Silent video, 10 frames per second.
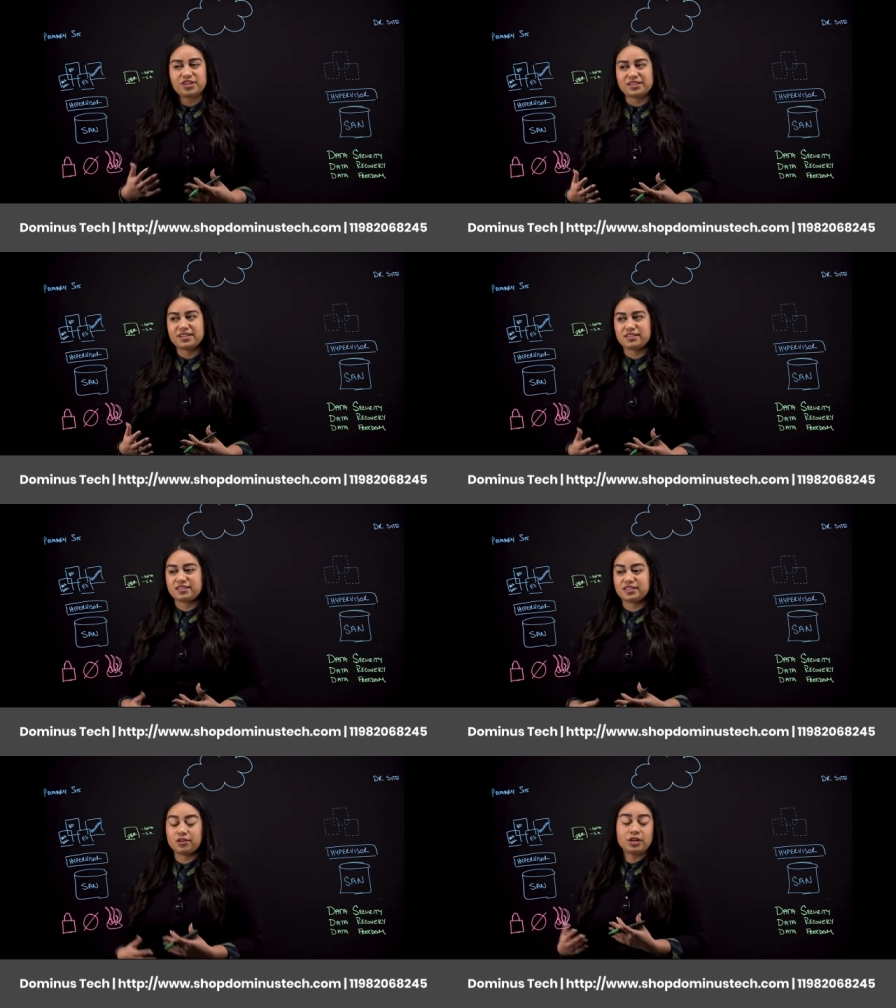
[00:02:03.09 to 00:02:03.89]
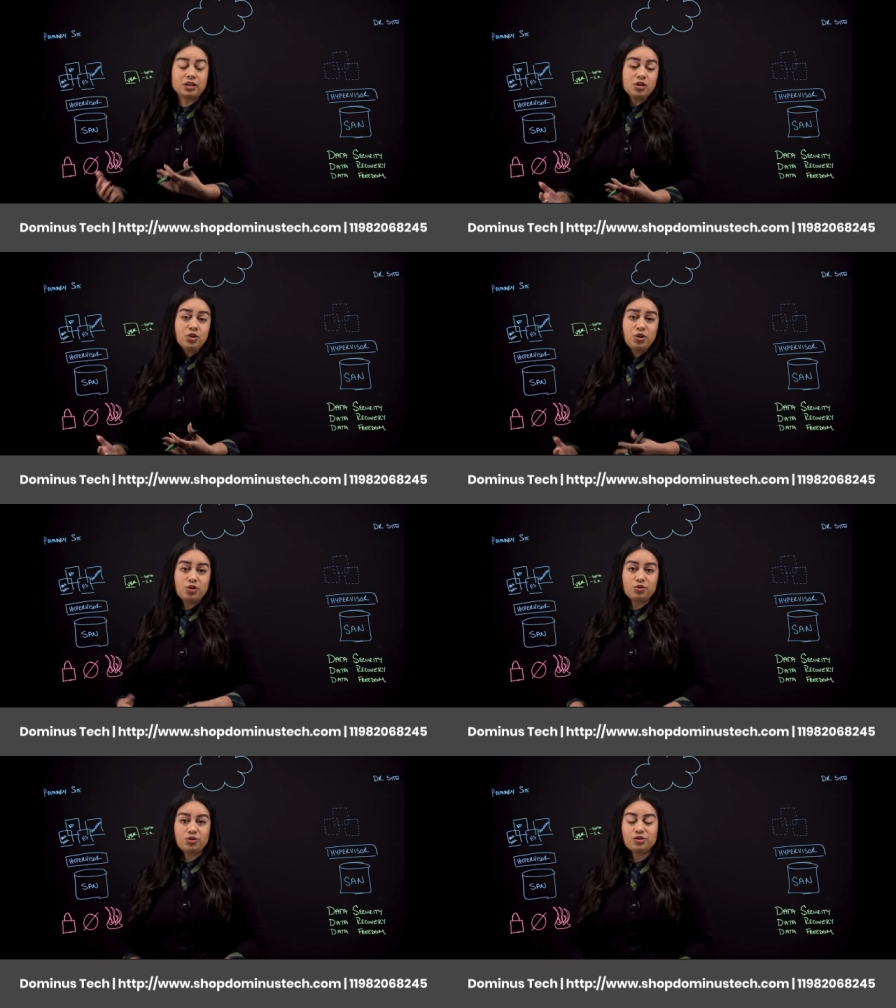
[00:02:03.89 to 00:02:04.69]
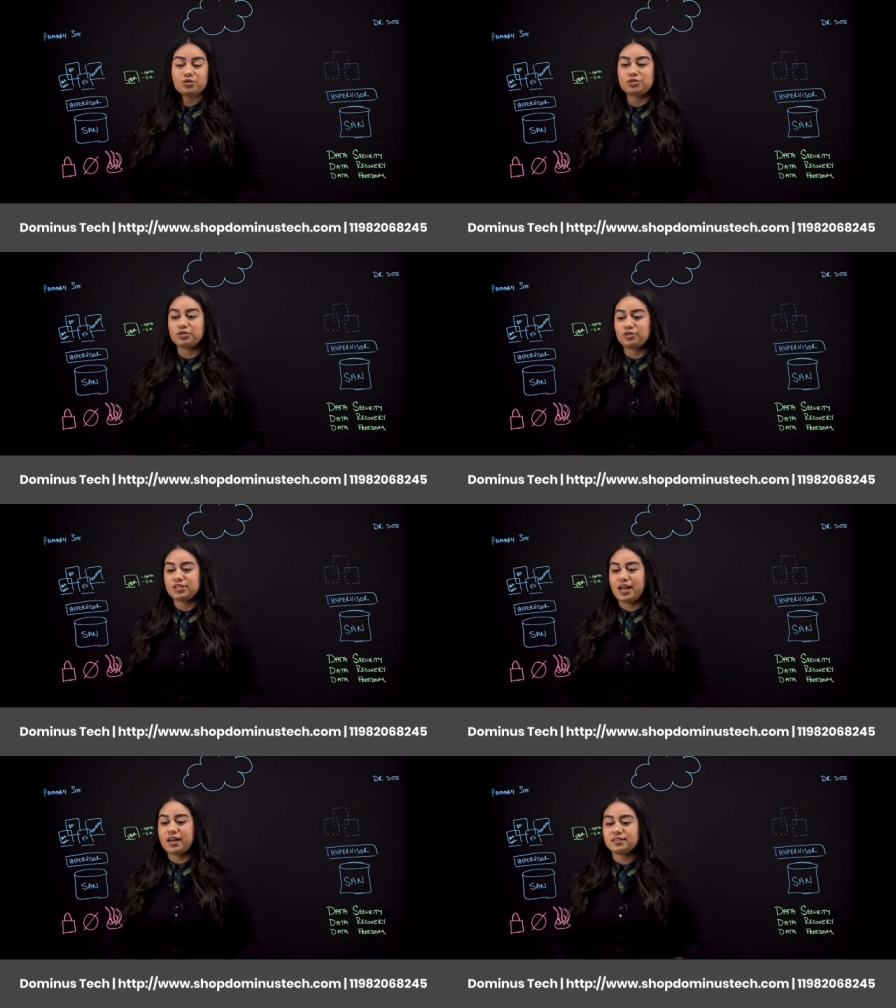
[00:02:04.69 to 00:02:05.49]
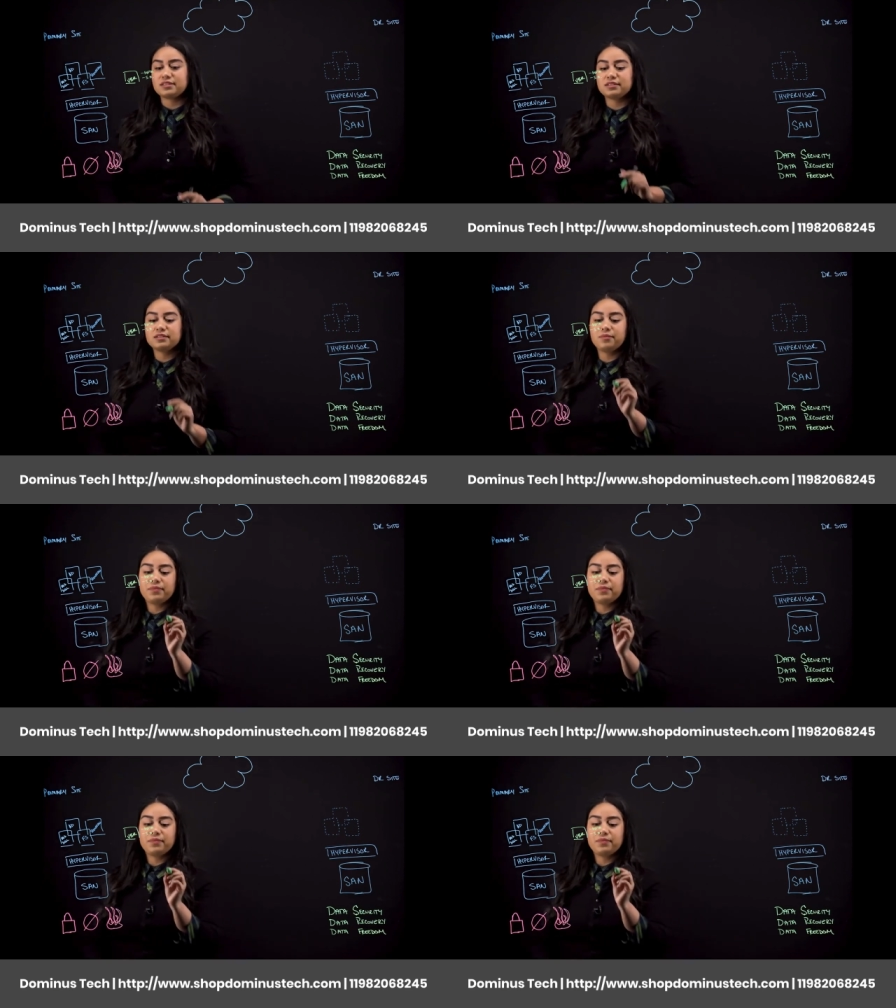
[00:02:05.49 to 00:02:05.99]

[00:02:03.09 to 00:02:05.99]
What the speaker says: that's necessary in order to do their tasks.